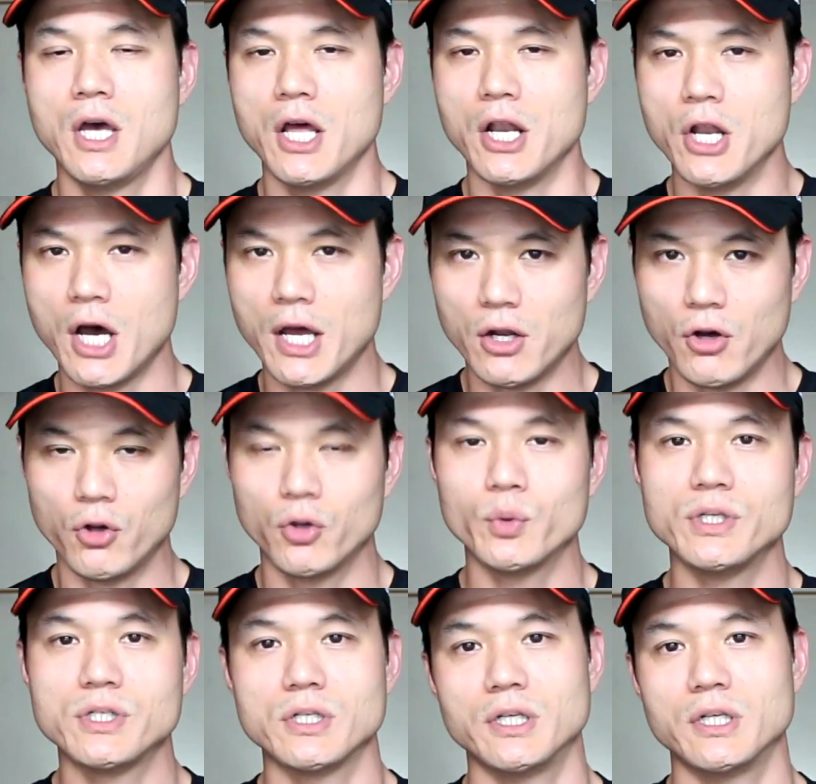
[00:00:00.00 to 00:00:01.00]
Not
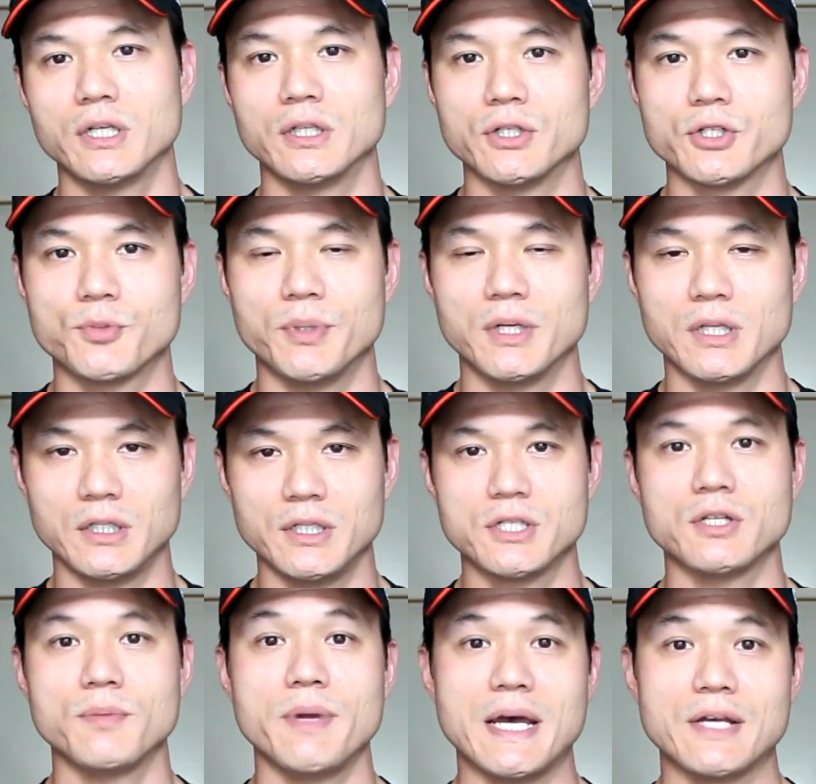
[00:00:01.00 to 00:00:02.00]
always in English, but at
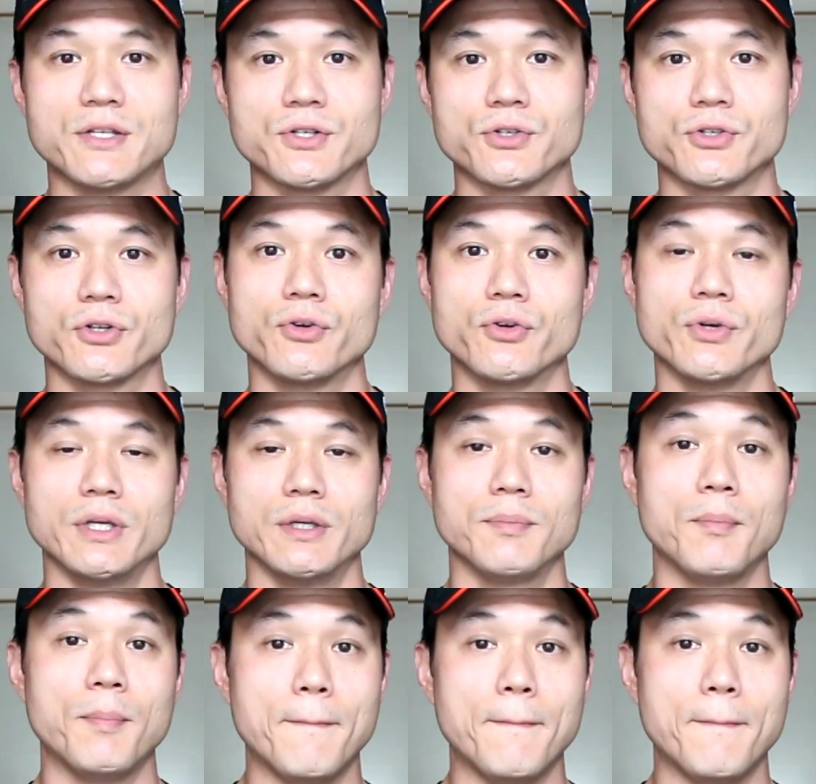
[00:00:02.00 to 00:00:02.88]
least a master's degree.